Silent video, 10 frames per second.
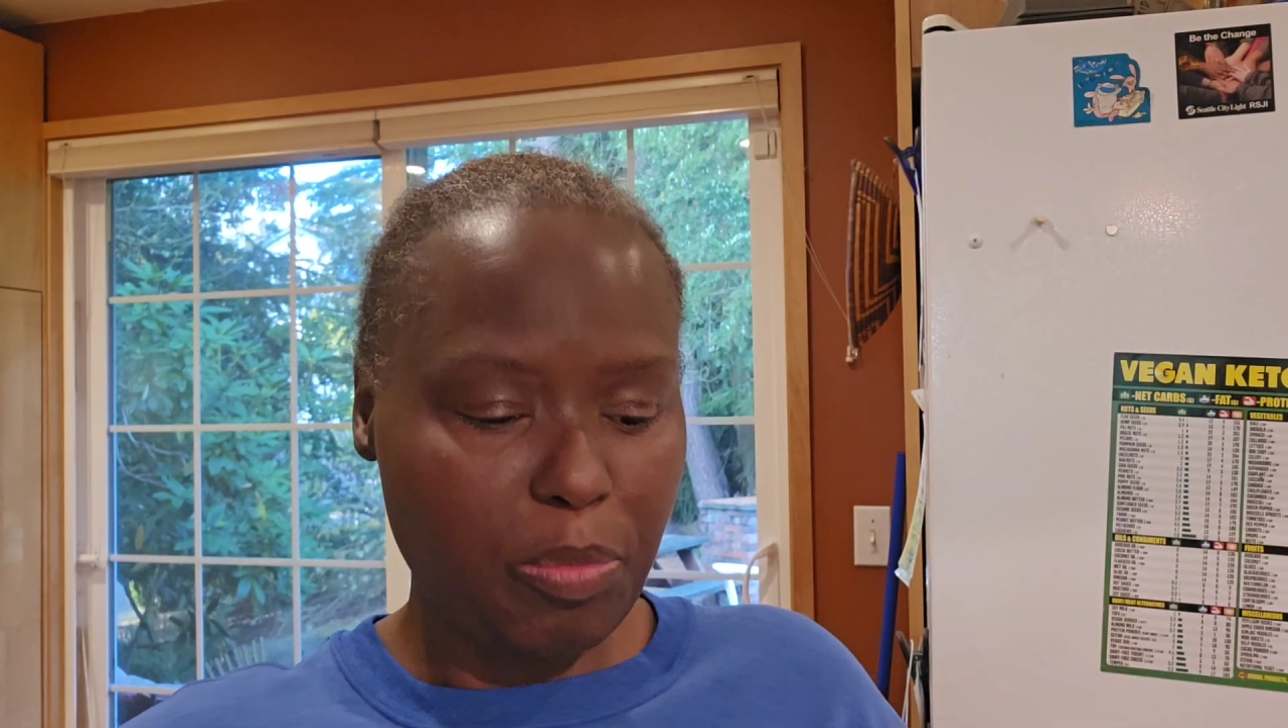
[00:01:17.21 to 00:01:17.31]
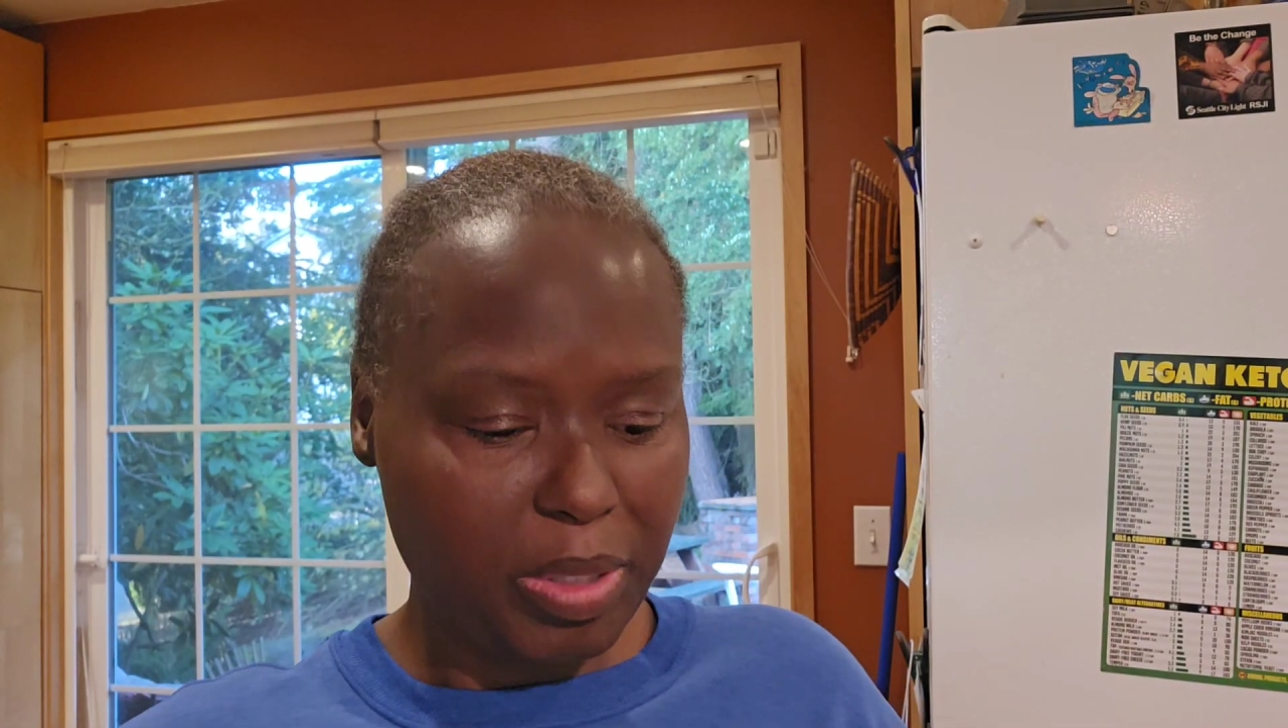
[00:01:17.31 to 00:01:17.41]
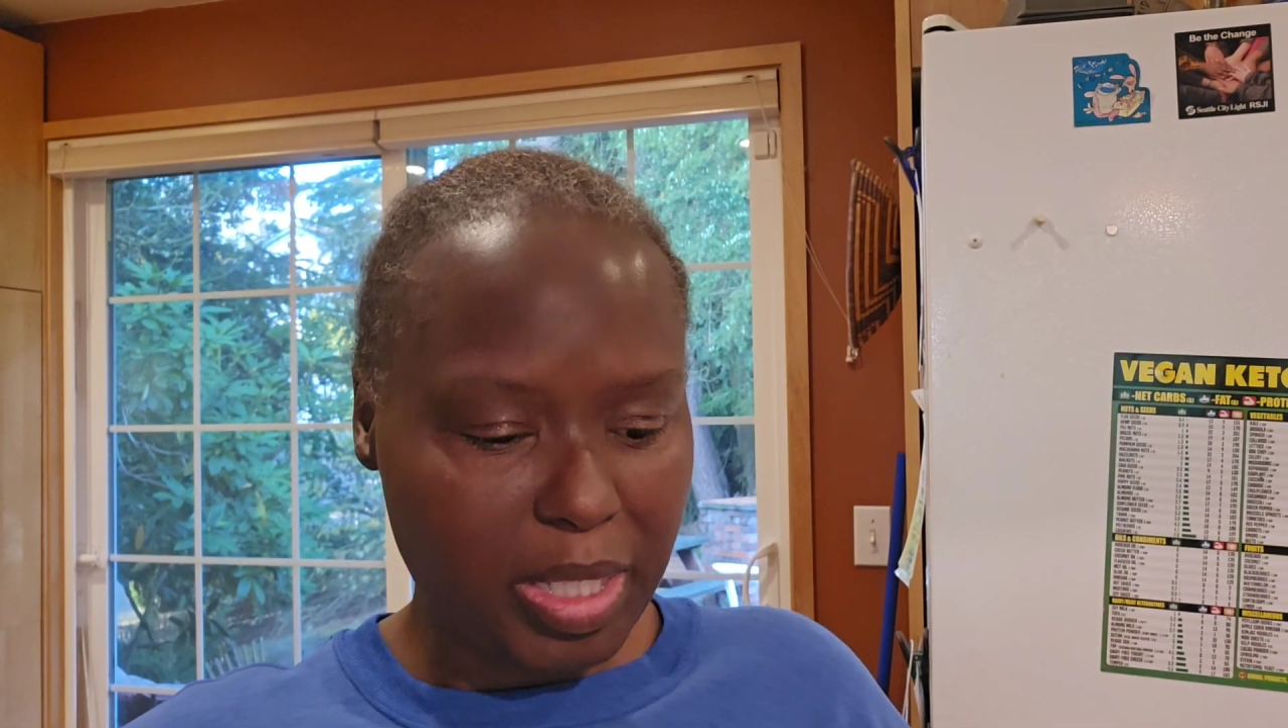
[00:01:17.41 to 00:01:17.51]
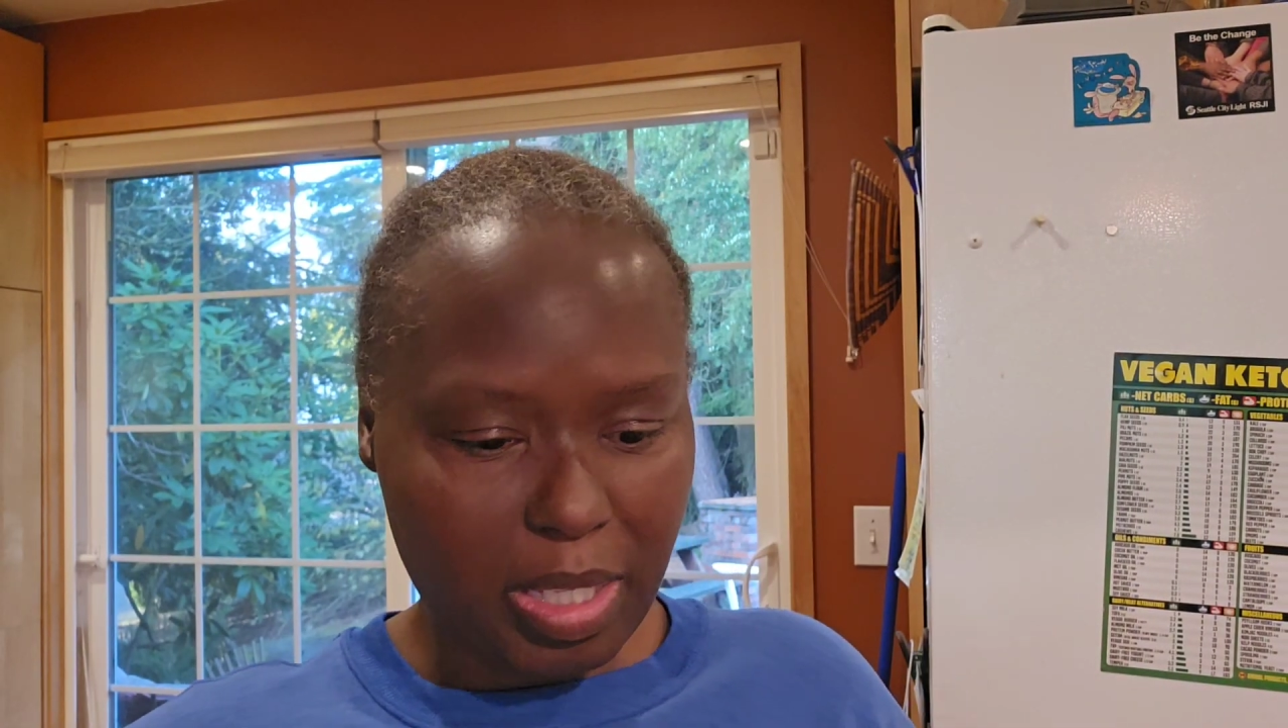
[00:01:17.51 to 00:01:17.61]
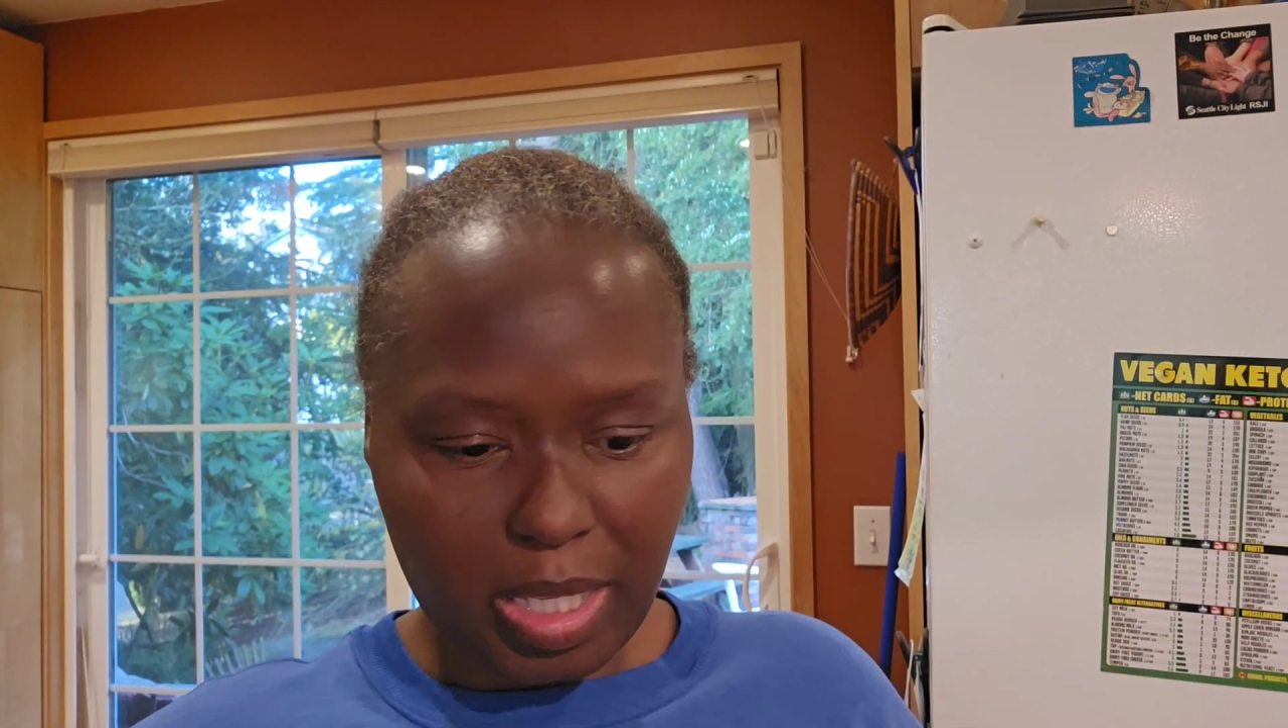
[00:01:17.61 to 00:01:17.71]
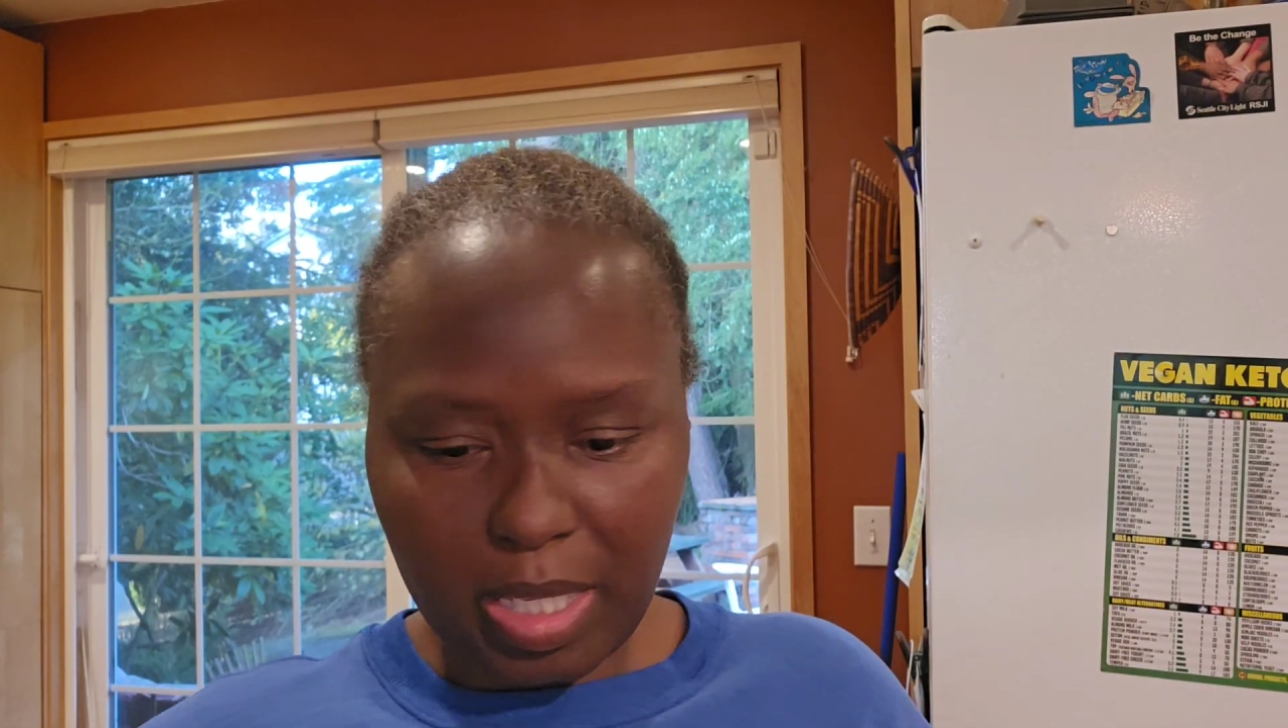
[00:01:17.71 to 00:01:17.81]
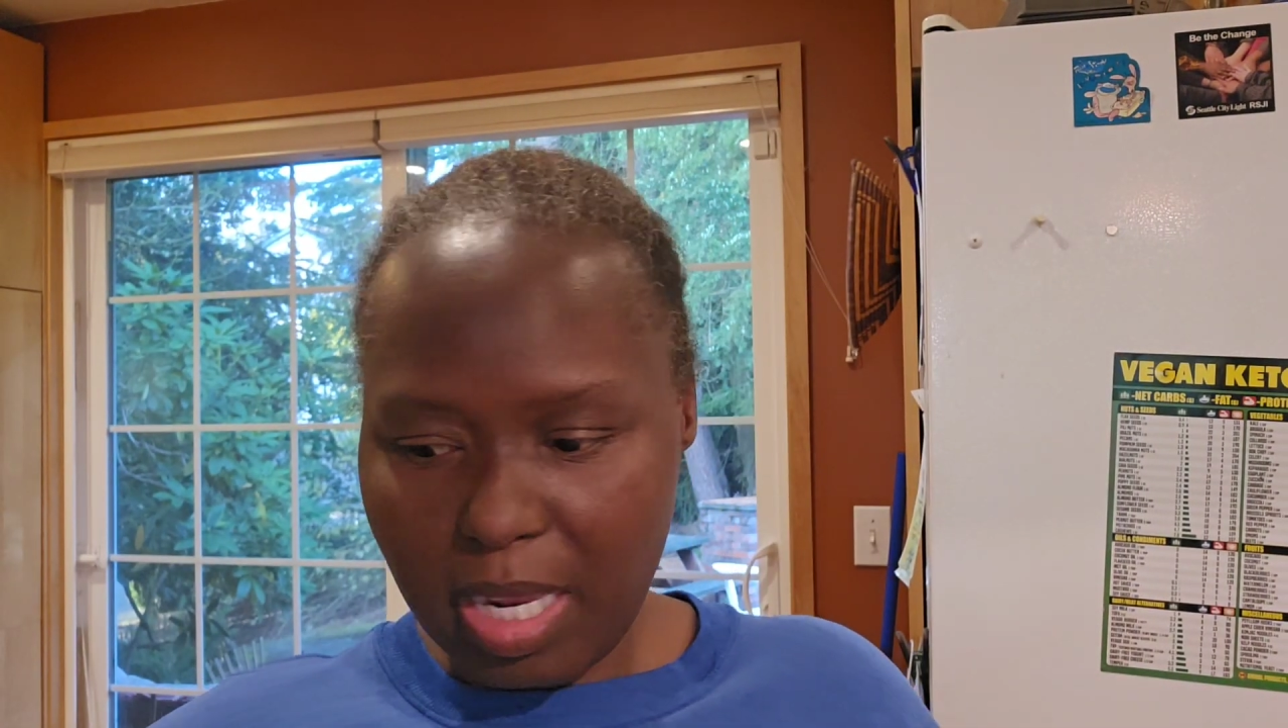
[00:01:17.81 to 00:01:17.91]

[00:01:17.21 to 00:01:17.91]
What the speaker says: really good.